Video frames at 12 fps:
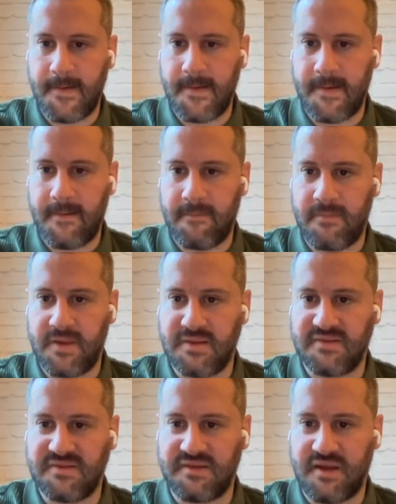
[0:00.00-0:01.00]

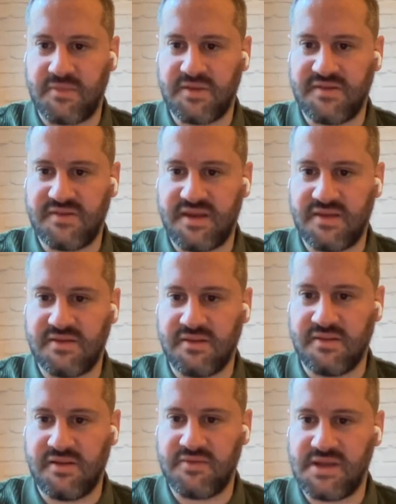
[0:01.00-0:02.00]
And Simon has said,
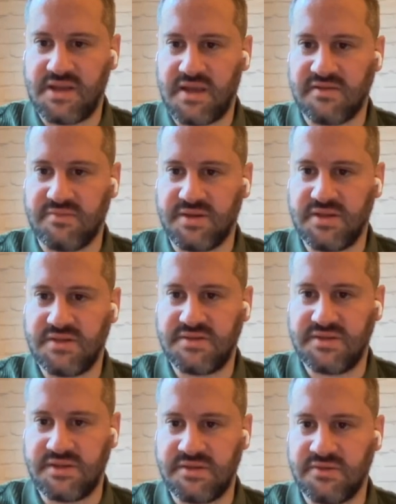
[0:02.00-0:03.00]
love the
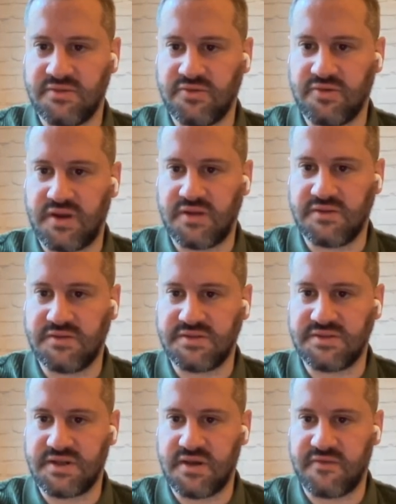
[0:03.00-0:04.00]
accountability. All right. Good
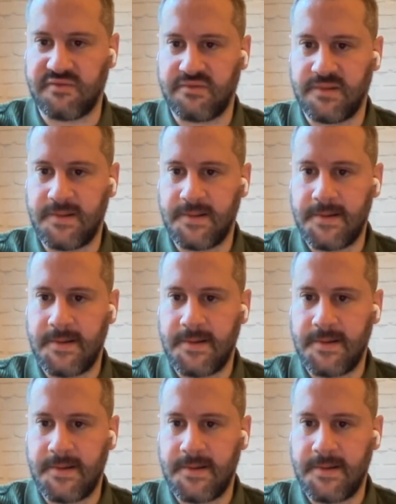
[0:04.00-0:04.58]
stuff.